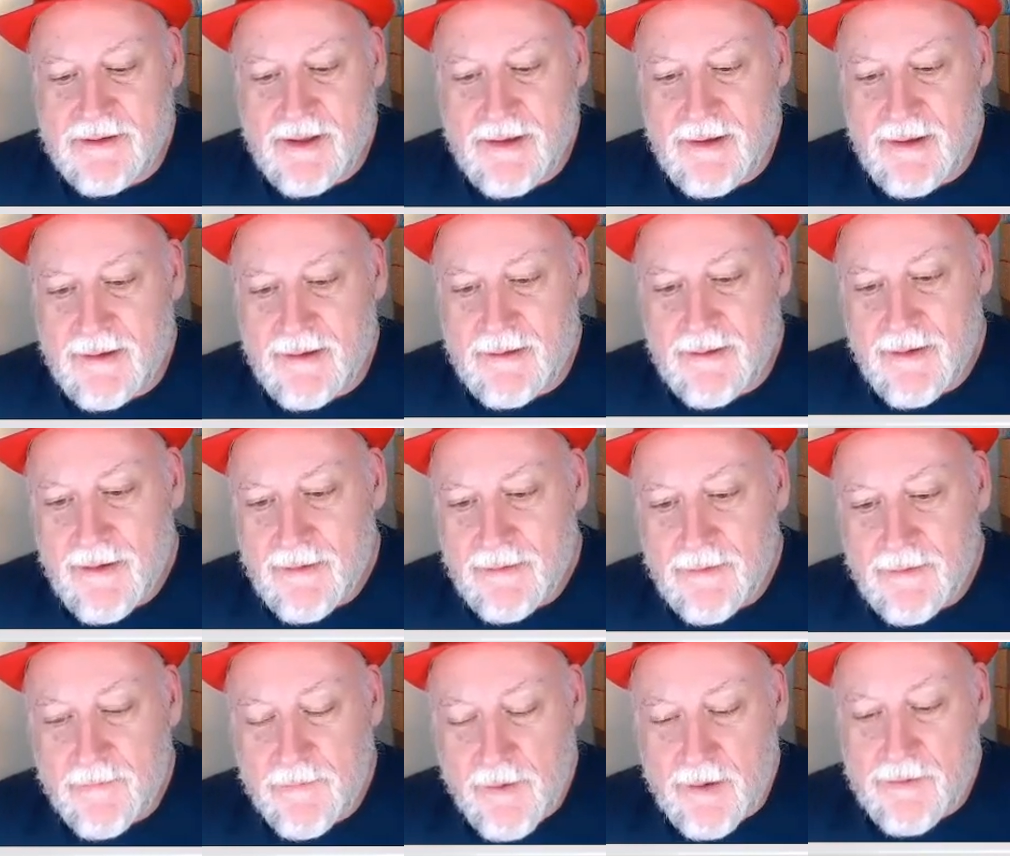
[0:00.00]
see that
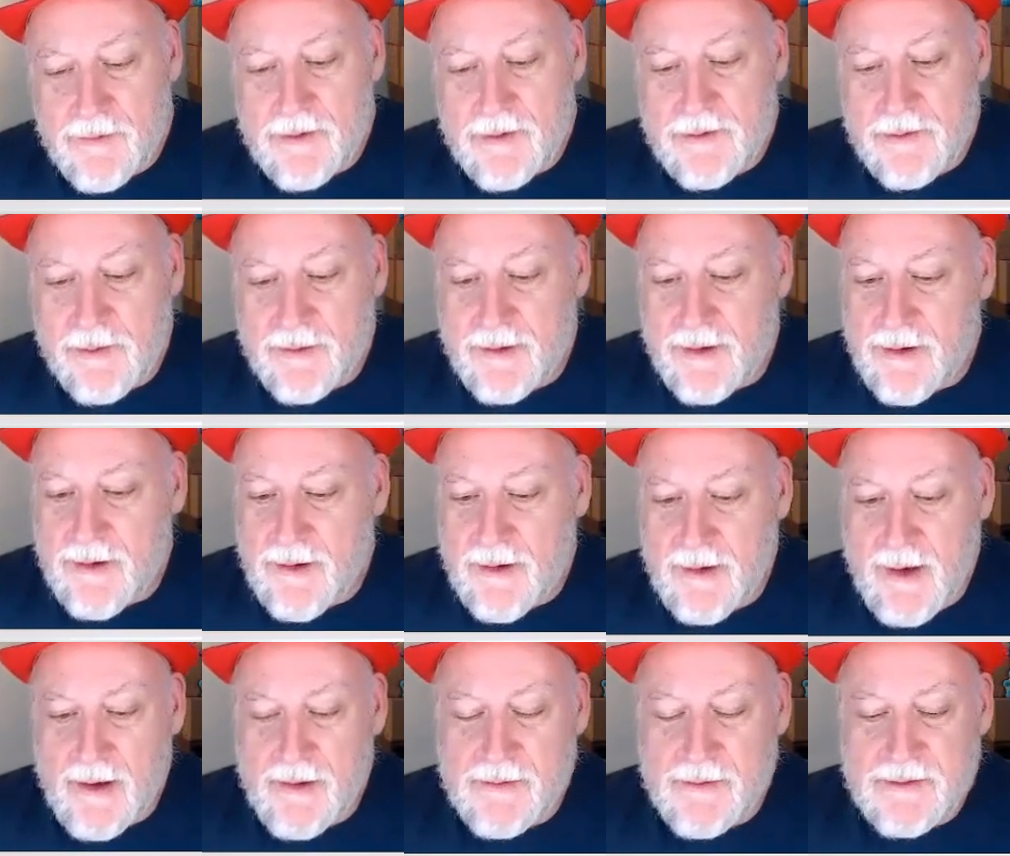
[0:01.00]
the front looks really
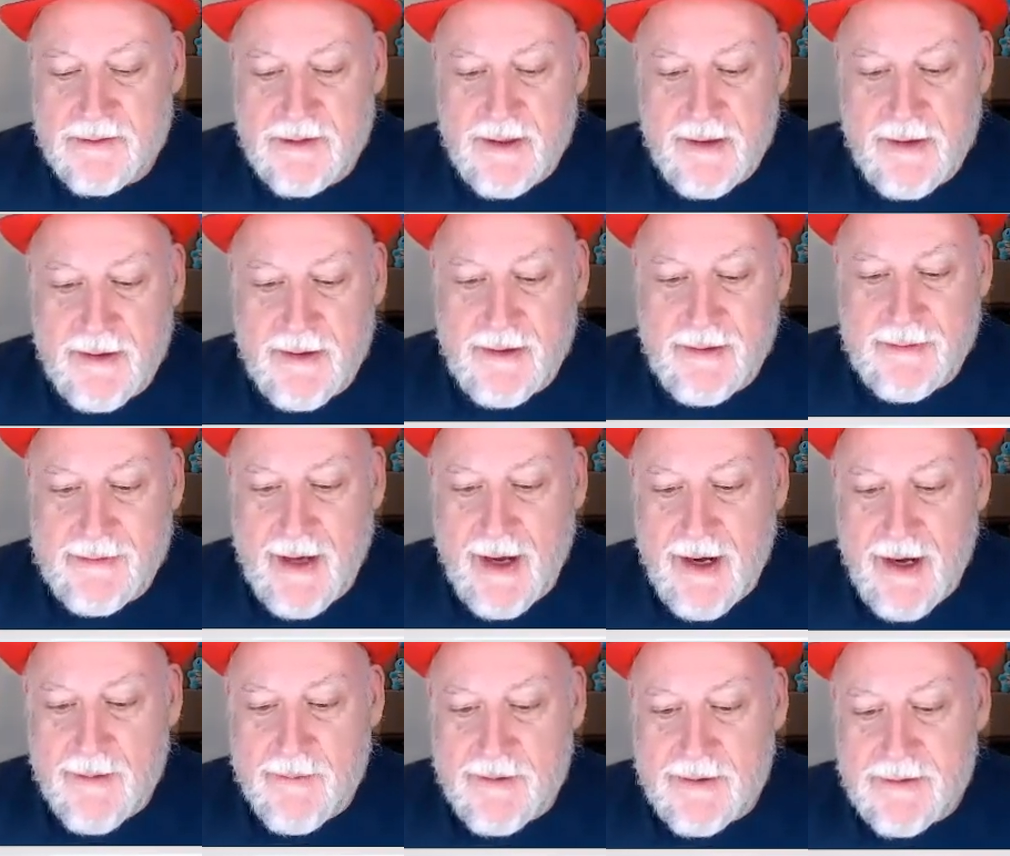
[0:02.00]
good. I don't see any
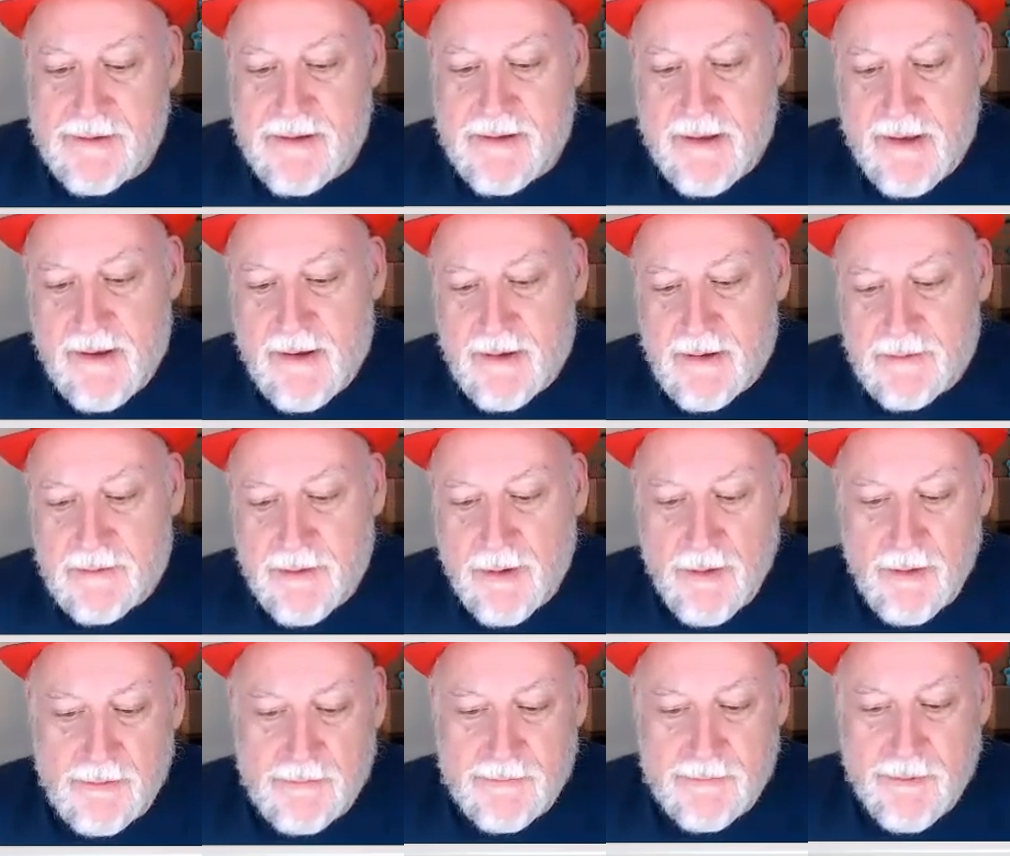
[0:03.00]
damage,
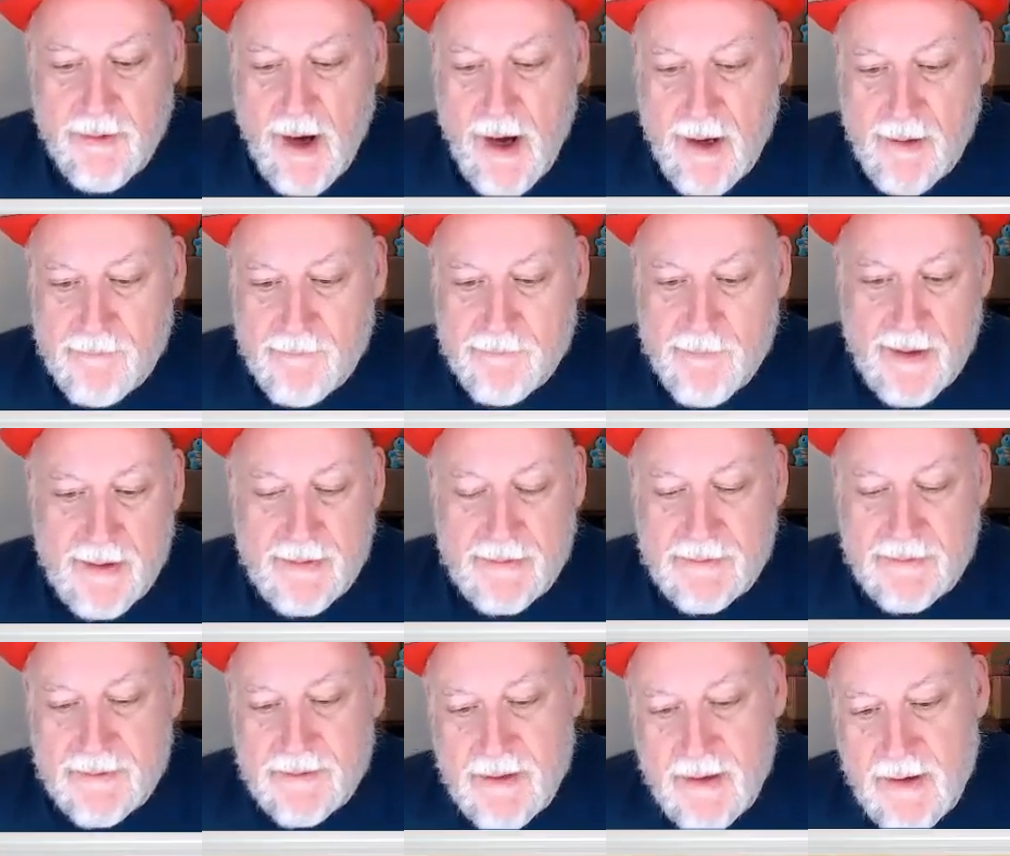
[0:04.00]
dirt, grime,
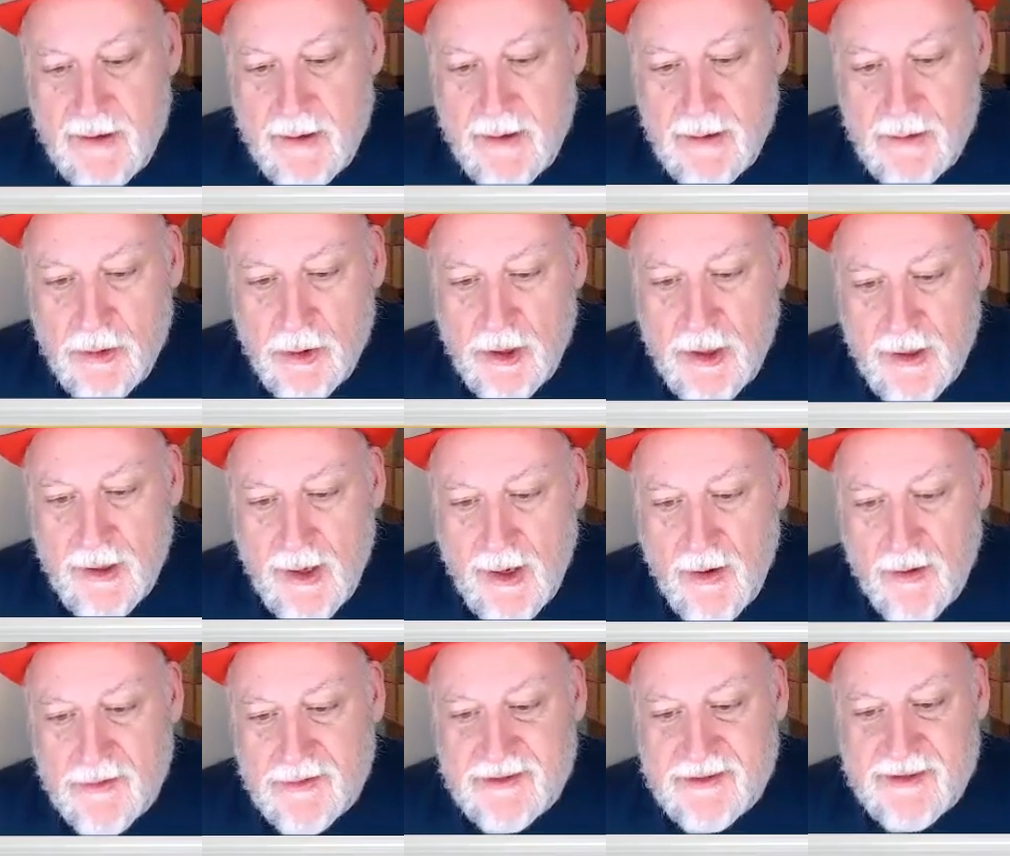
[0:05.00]
bends. Looking
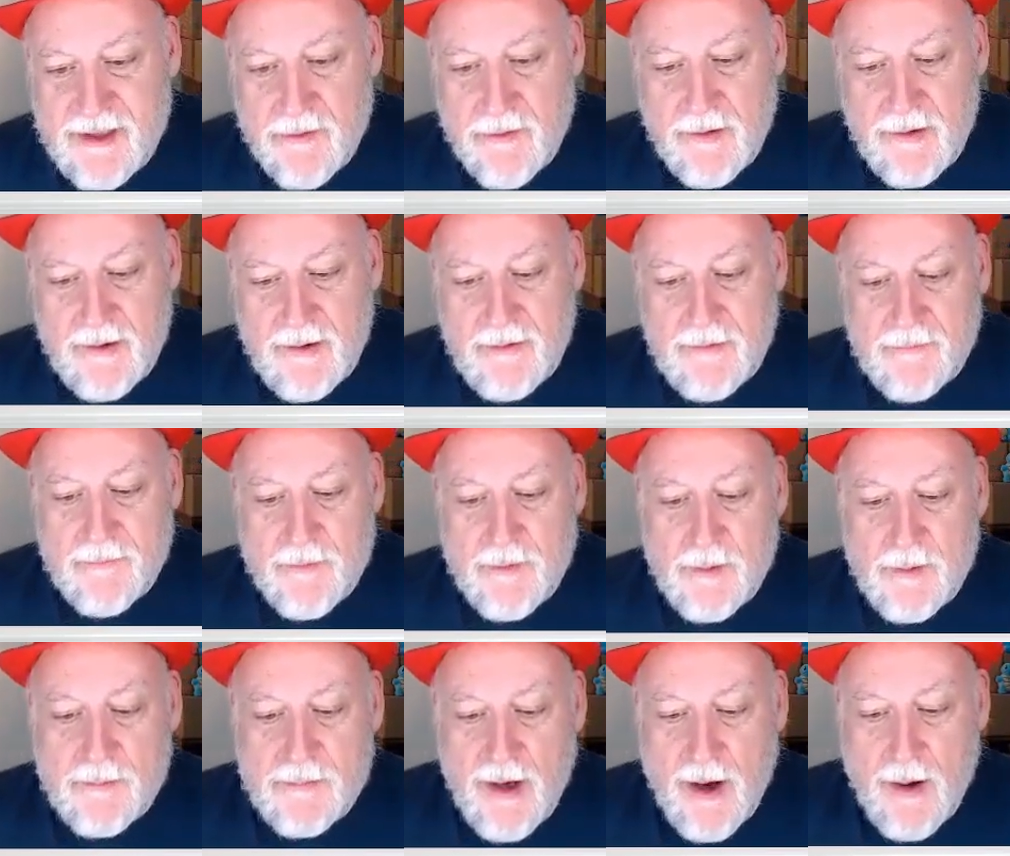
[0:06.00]
at our centering
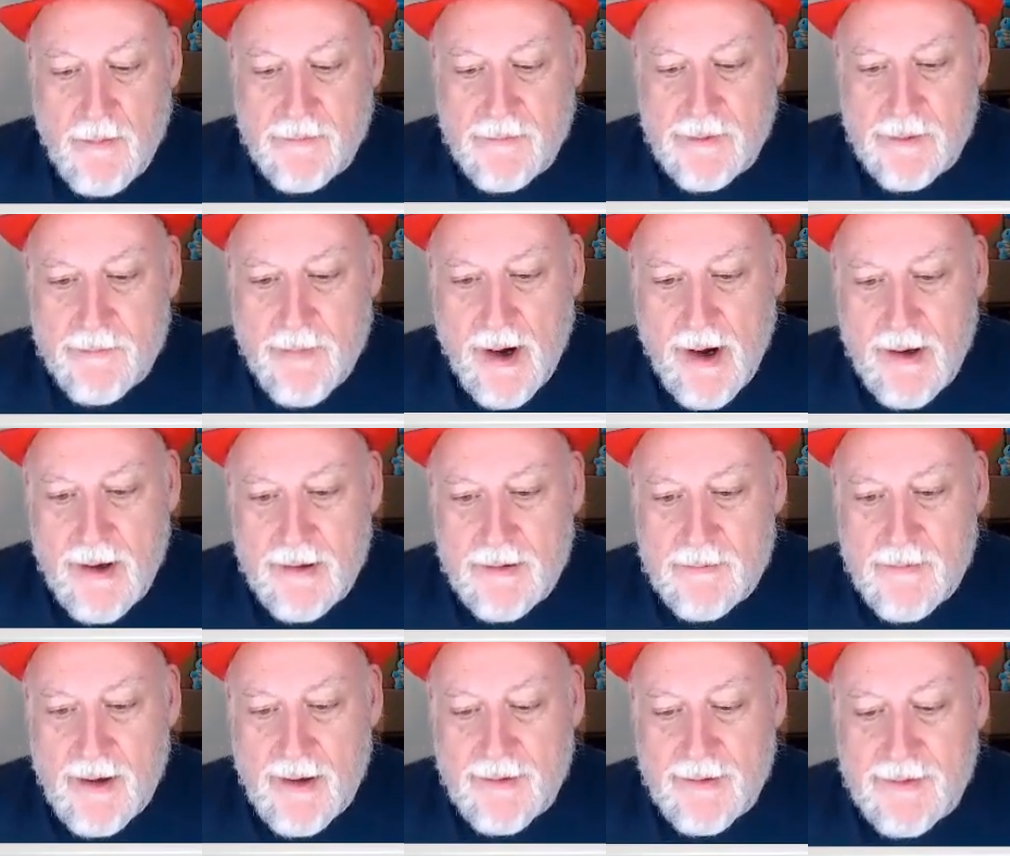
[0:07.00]
from top to
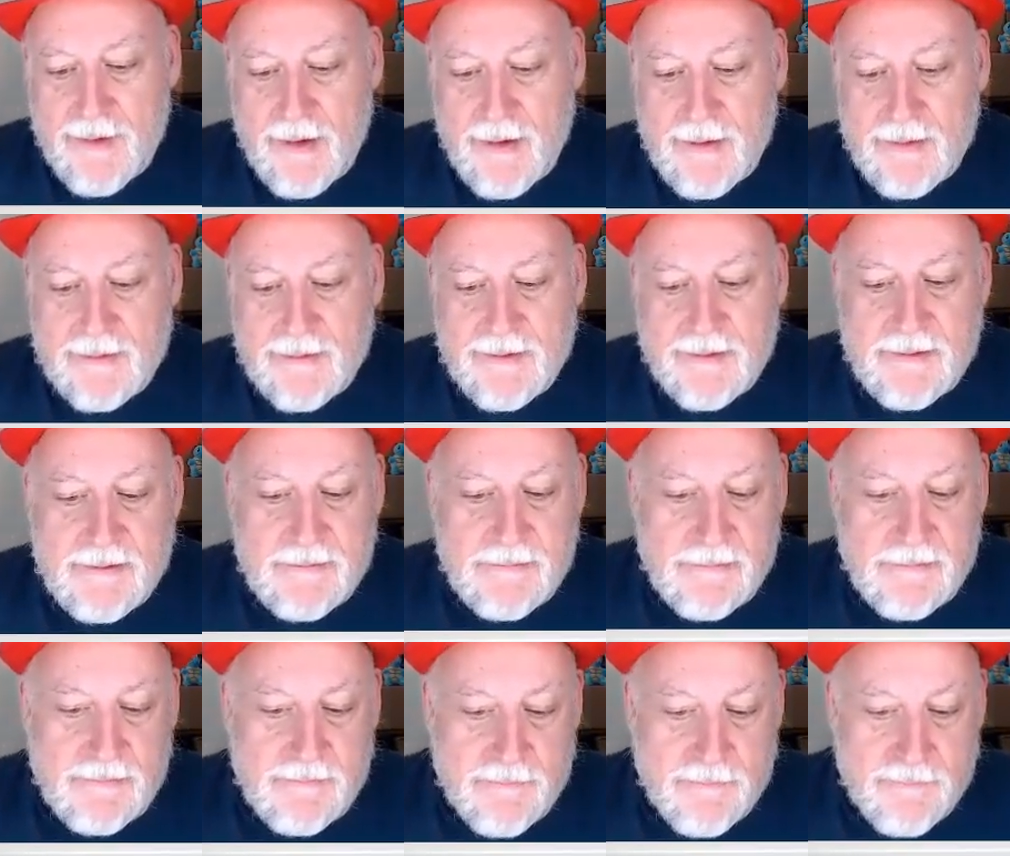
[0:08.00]
bottom, I think it's